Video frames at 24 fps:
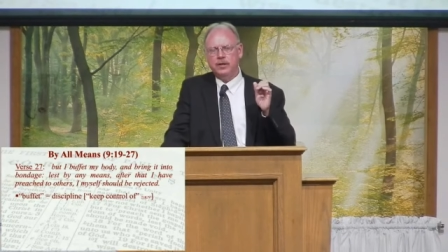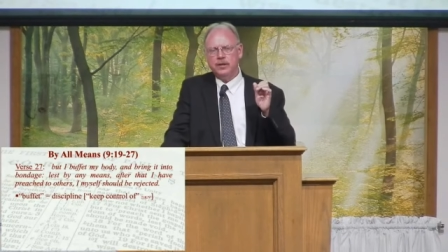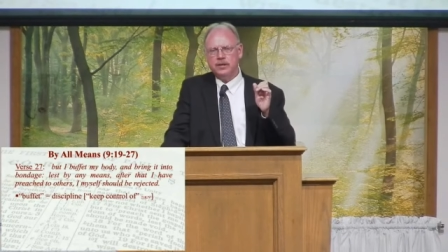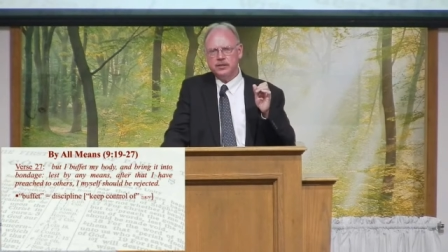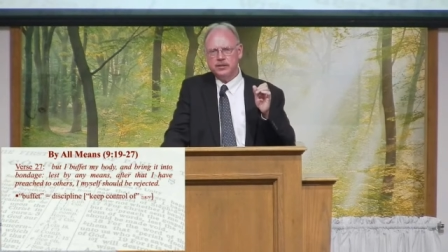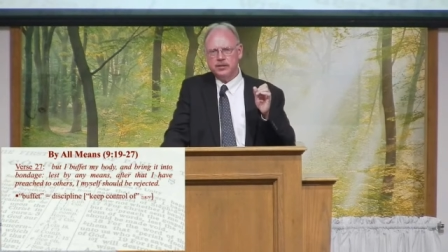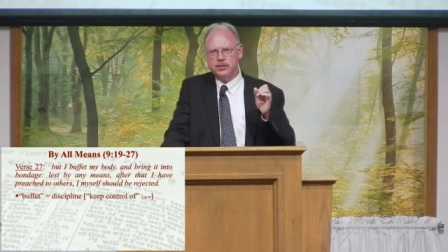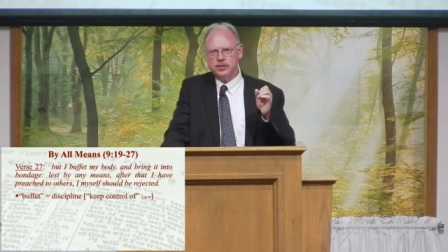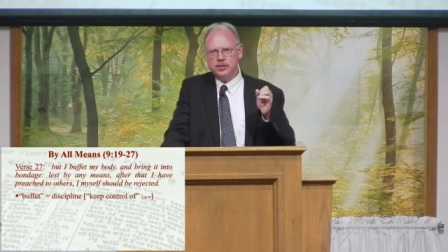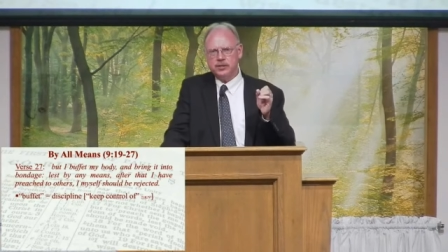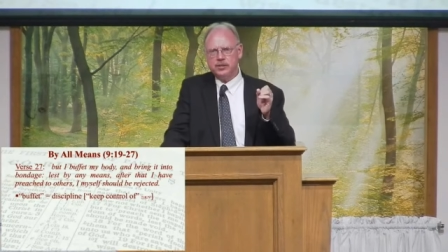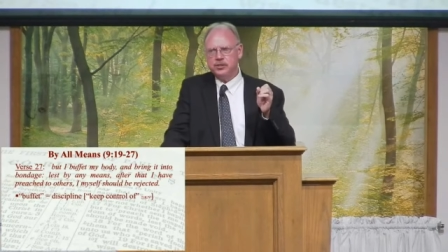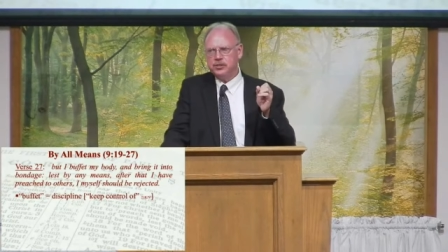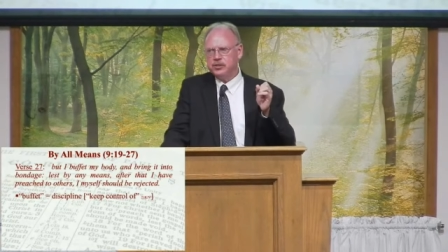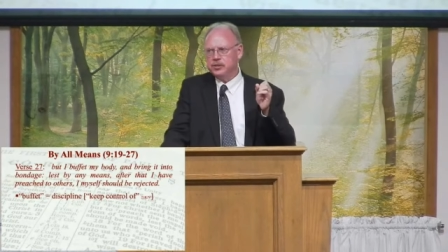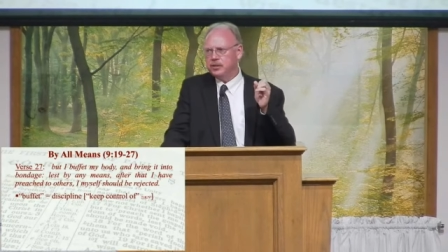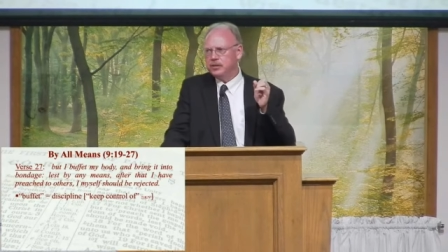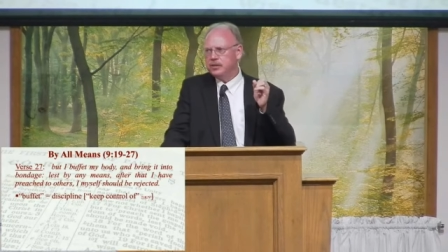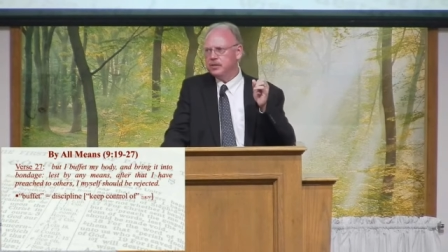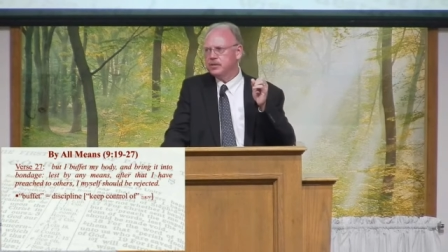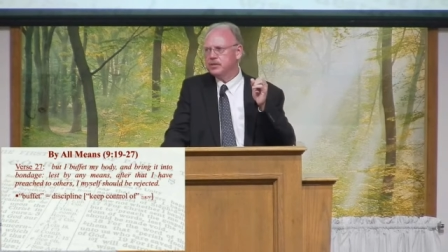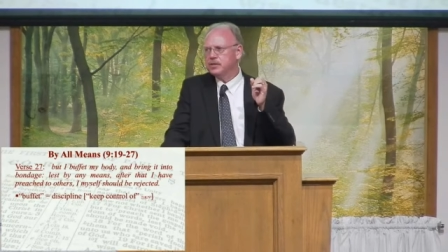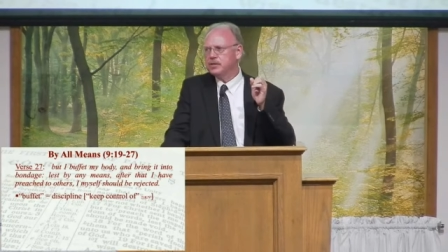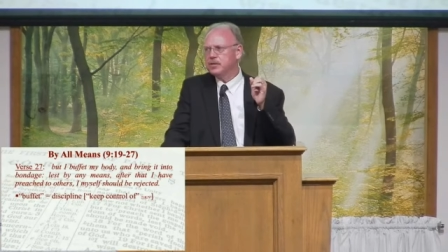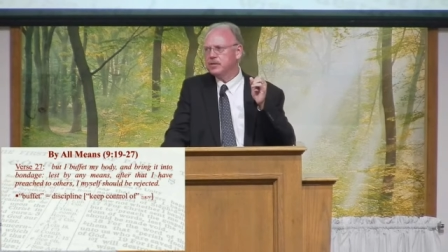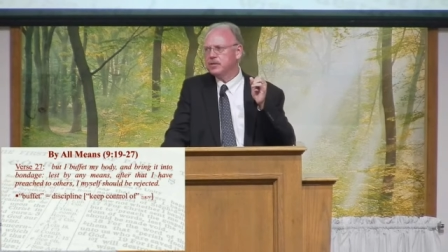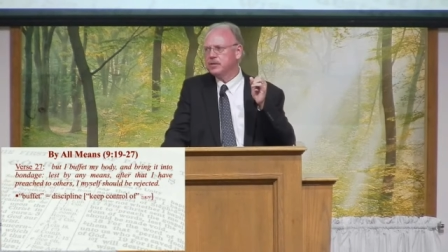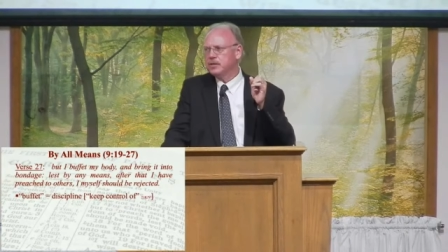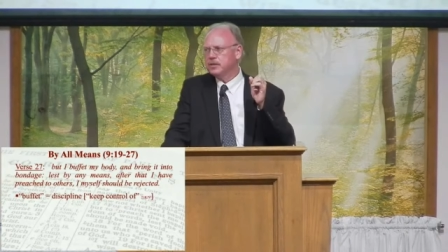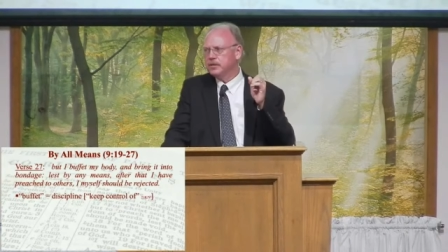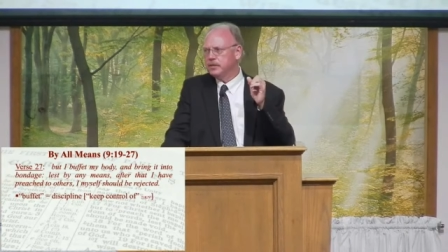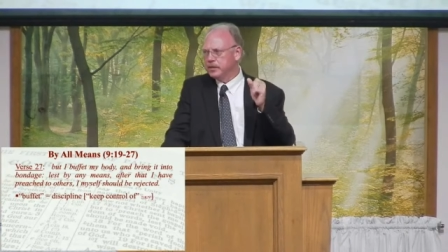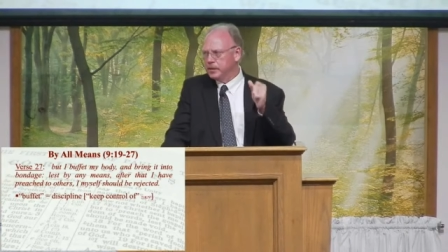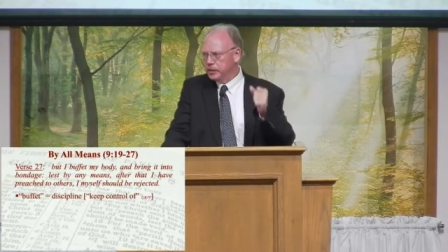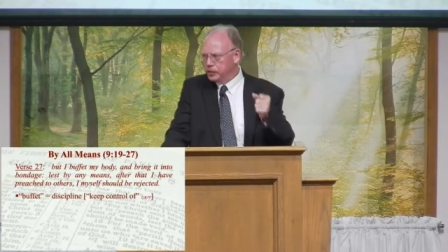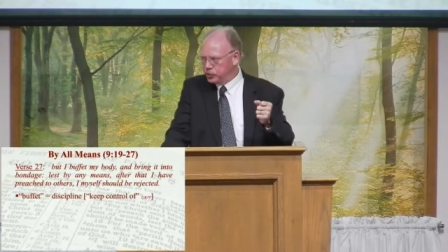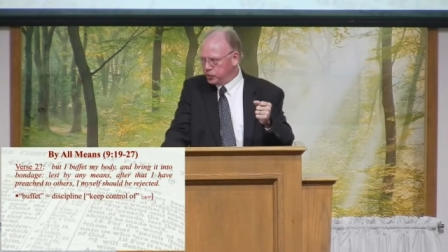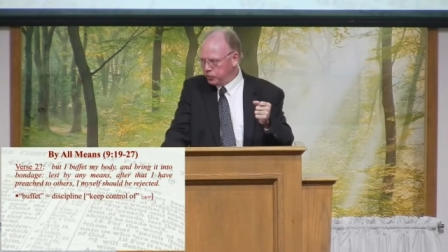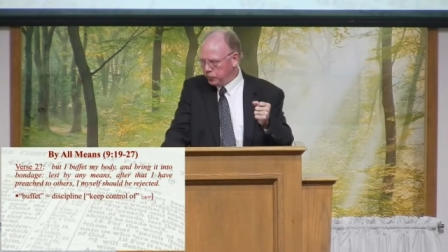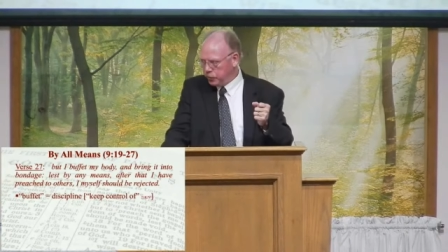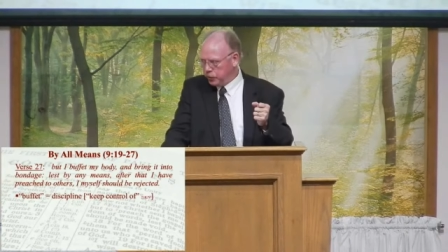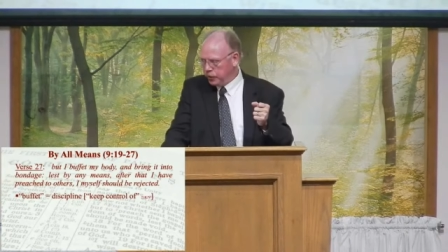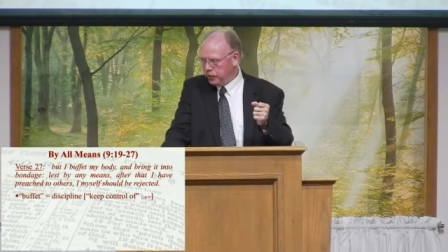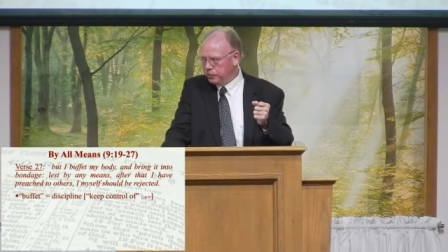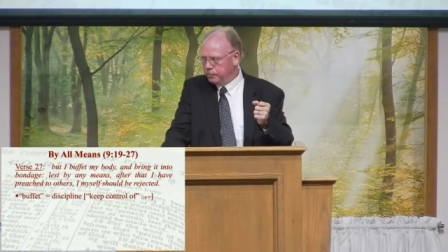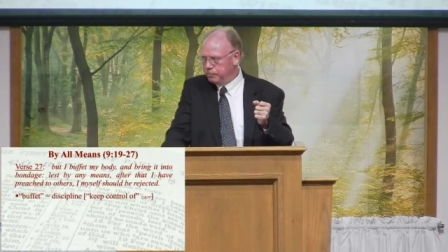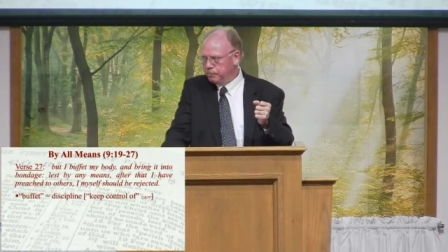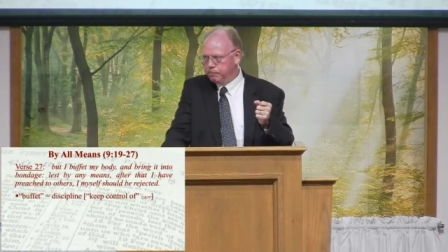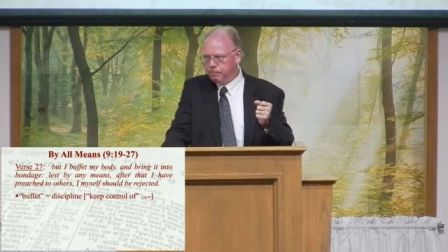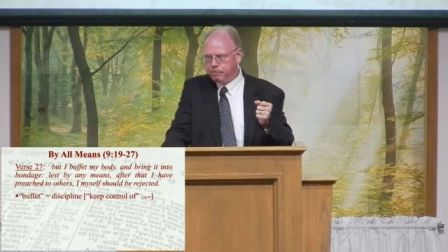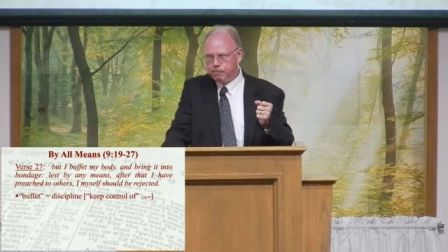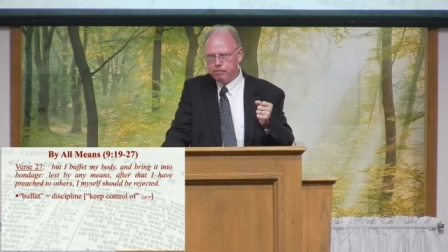consistent discipline